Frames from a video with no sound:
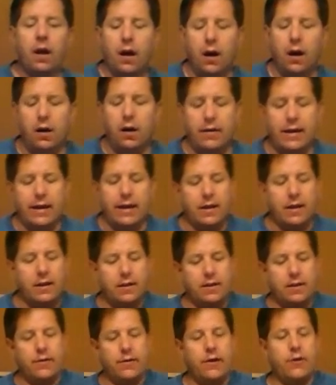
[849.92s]
Alrighty,
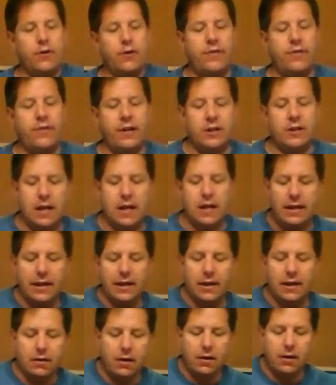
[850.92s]
we can finish that
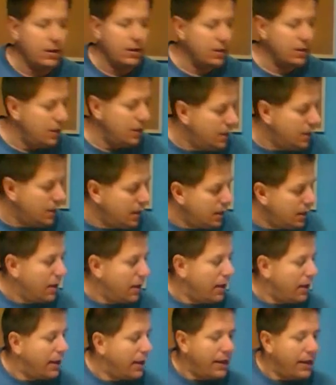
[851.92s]
later on.
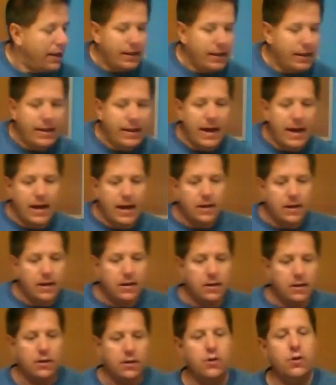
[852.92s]

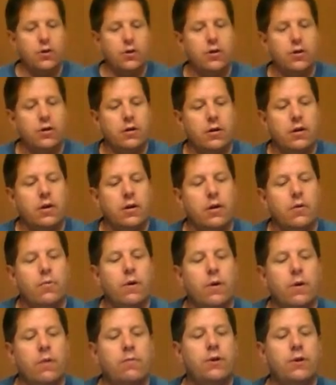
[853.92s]
Then
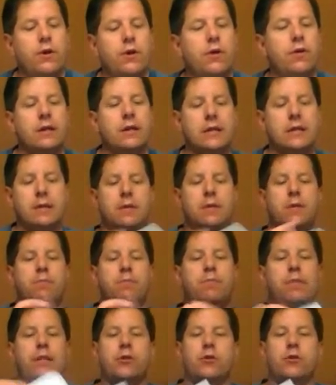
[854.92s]
what I'm going to do is I'm going
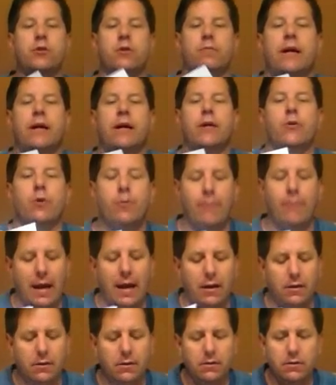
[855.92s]
to insert my door
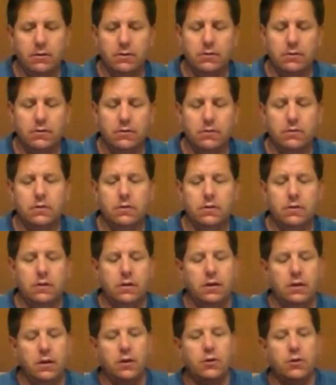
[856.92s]
panel.
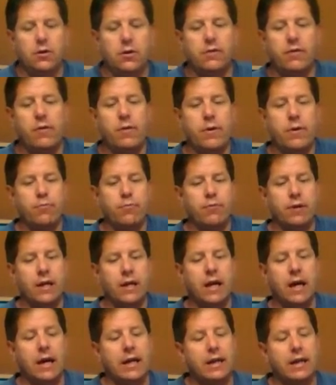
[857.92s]
So I've already
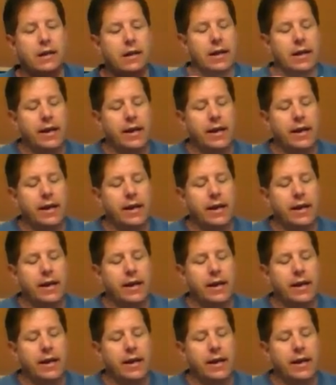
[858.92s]
pre-cut it.